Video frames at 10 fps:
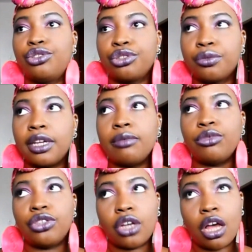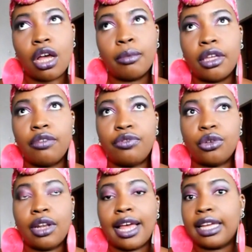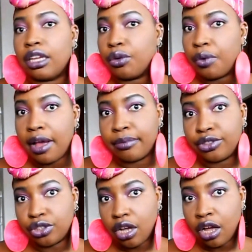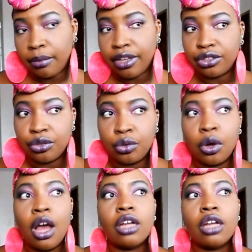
dream job if you're like in a crappy job and you